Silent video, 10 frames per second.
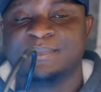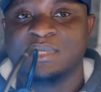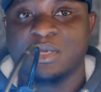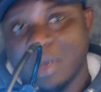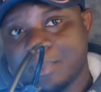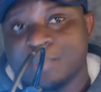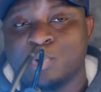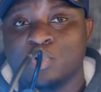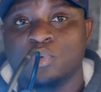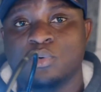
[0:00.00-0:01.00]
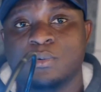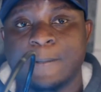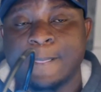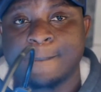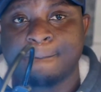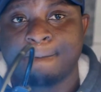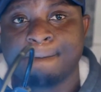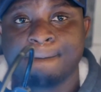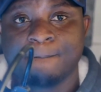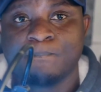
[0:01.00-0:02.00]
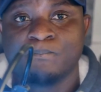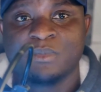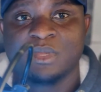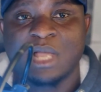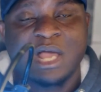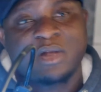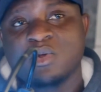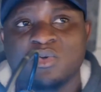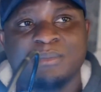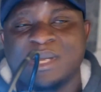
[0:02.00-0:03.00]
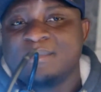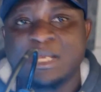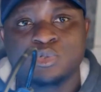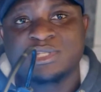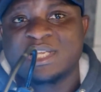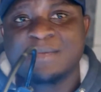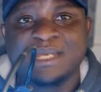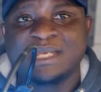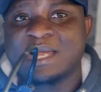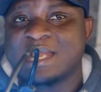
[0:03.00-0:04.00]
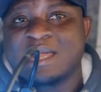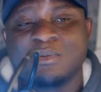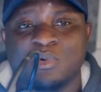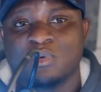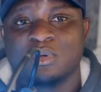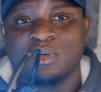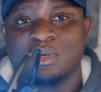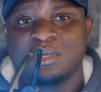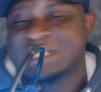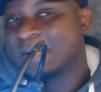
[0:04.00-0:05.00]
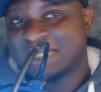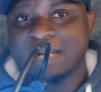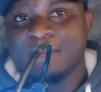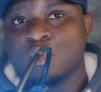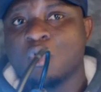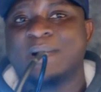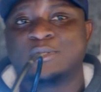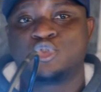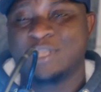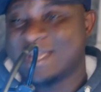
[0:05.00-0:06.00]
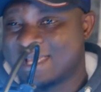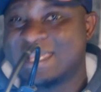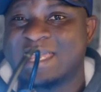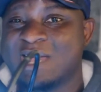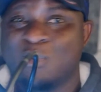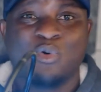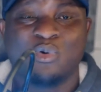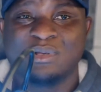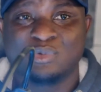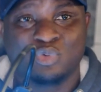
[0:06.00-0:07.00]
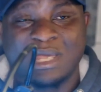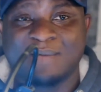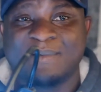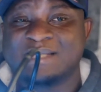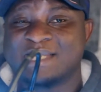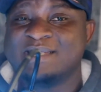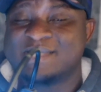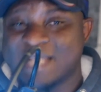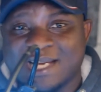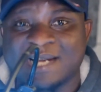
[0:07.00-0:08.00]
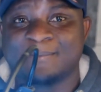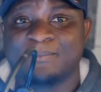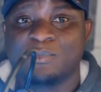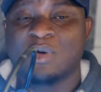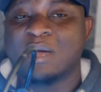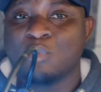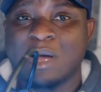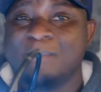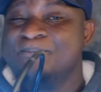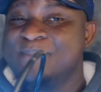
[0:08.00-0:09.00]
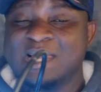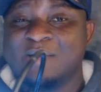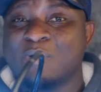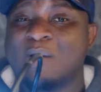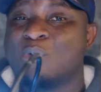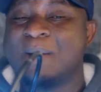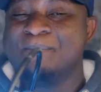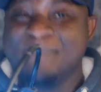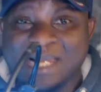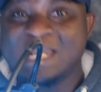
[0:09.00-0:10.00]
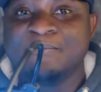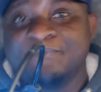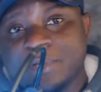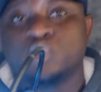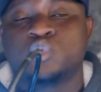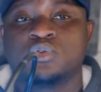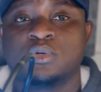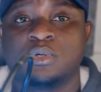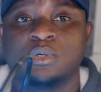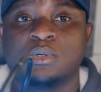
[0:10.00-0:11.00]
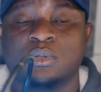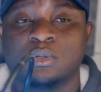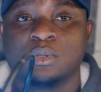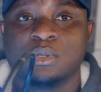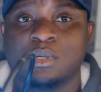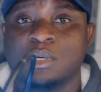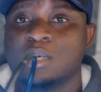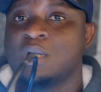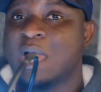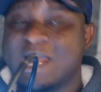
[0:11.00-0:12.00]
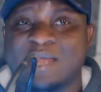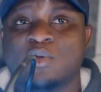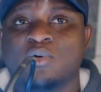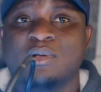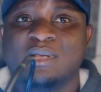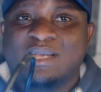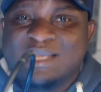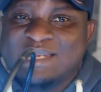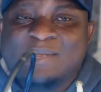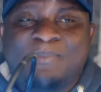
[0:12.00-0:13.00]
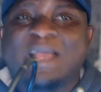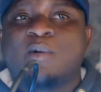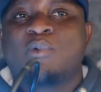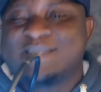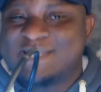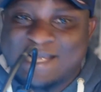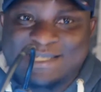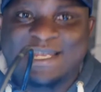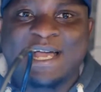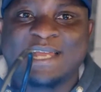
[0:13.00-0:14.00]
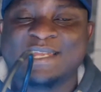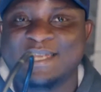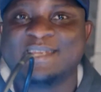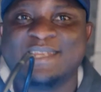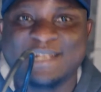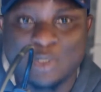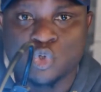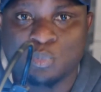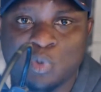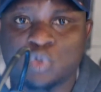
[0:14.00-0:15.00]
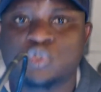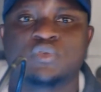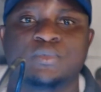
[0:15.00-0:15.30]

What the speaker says: Akuapem Poloo I don't know minim the social media dey am sometime ago be check e wo events Instagram 1 million views ene no nipa yen kwase ade a ene nya support